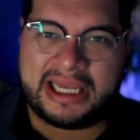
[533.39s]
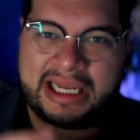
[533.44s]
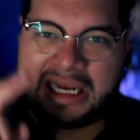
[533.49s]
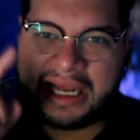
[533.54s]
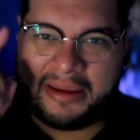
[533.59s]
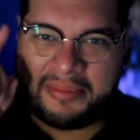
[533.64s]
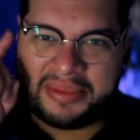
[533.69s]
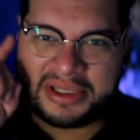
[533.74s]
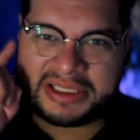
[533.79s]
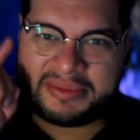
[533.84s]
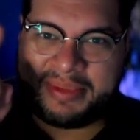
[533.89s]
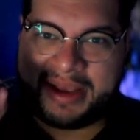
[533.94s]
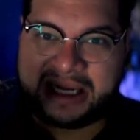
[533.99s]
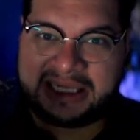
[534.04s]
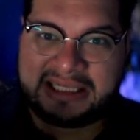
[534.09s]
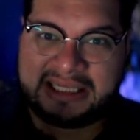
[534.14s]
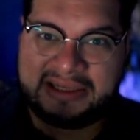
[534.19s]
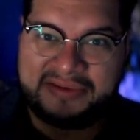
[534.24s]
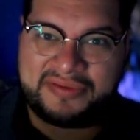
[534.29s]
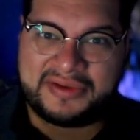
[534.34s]
and our
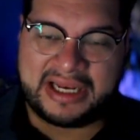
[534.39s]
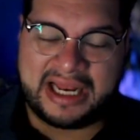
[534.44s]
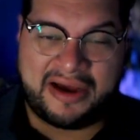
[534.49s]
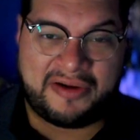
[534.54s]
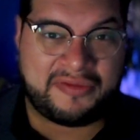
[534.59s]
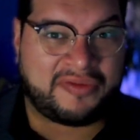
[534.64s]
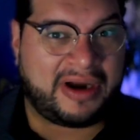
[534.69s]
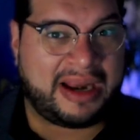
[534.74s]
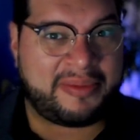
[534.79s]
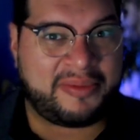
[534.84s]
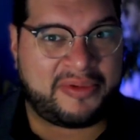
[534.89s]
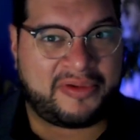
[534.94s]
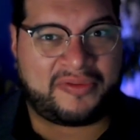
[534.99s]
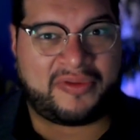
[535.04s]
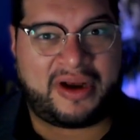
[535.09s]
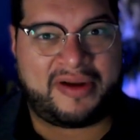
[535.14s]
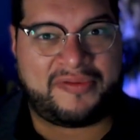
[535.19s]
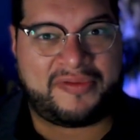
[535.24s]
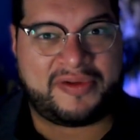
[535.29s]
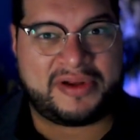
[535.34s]
perspective and our frame of
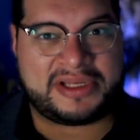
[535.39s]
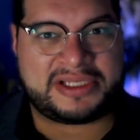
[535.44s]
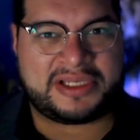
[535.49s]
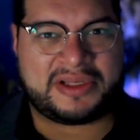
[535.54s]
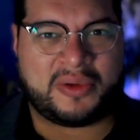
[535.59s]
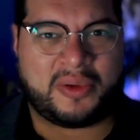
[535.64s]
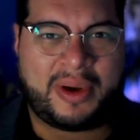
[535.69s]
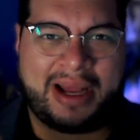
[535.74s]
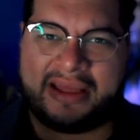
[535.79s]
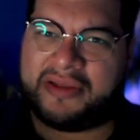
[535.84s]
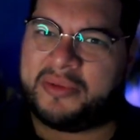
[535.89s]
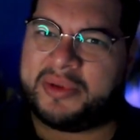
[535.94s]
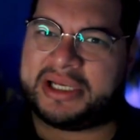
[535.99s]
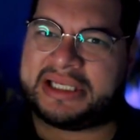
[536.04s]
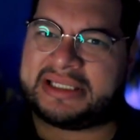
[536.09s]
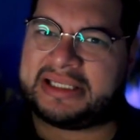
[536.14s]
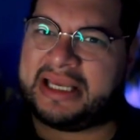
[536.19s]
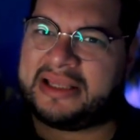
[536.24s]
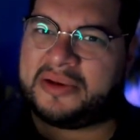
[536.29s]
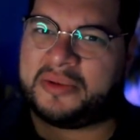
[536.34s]
reference and the way that we
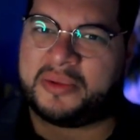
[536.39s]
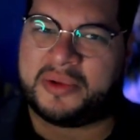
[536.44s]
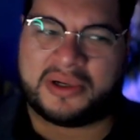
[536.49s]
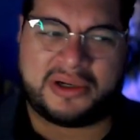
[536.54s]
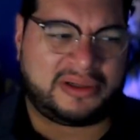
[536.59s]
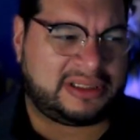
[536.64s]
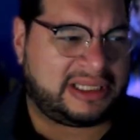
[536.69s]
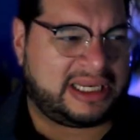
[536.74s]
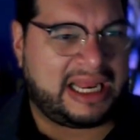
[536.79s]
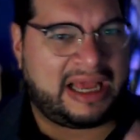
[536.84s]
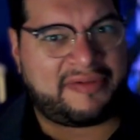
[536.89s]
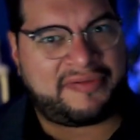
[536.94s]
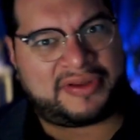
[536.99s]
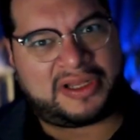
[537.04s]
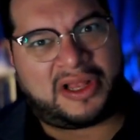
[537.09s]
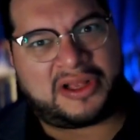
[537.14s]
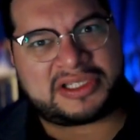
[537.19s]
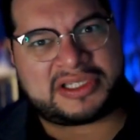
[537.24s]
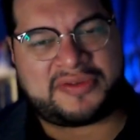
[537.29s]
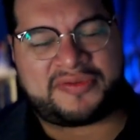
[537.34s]
see the world and our
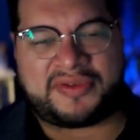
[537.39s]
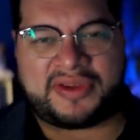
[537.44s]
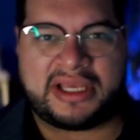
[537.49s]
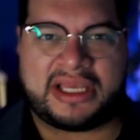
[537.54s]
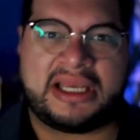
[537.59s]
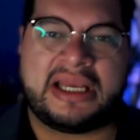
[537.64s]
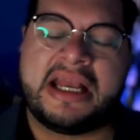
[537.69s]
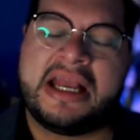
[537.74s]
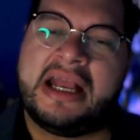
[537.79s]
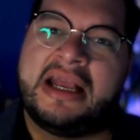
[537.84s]
philosophy